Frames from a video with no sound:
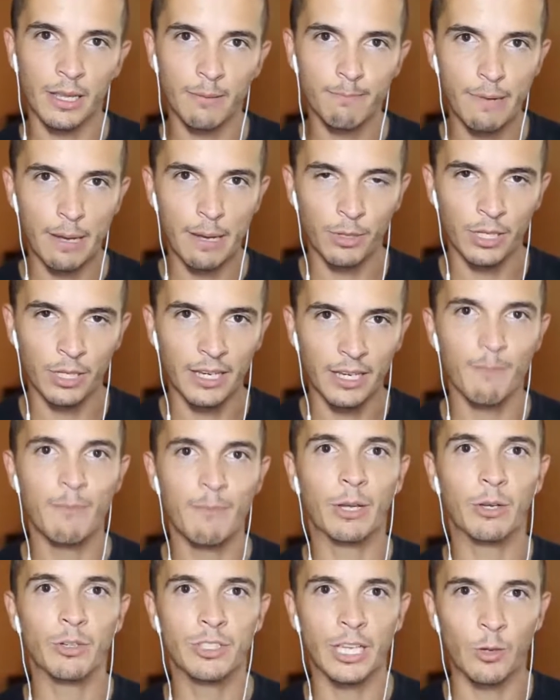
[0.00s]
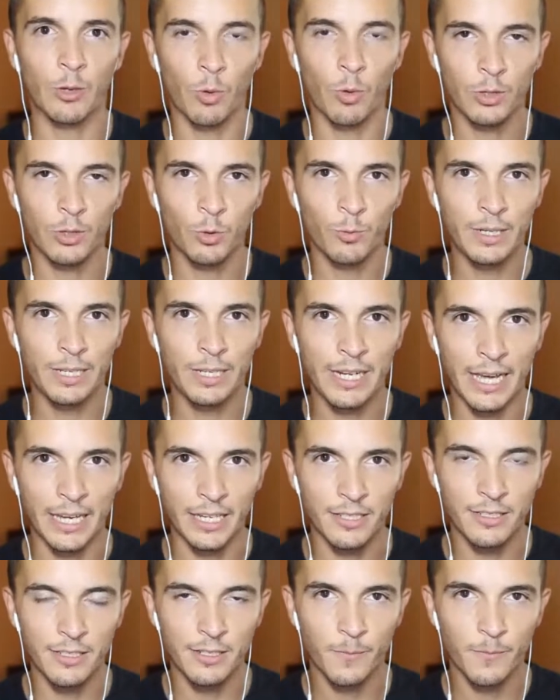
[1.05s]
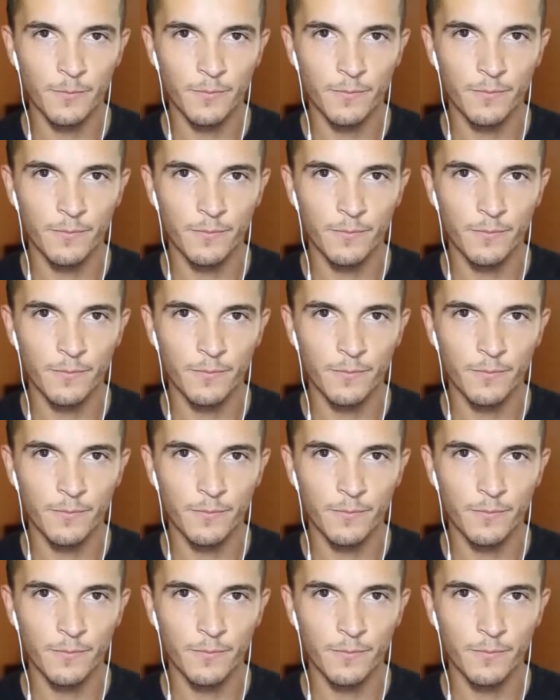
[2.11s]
in public because they want to be nice.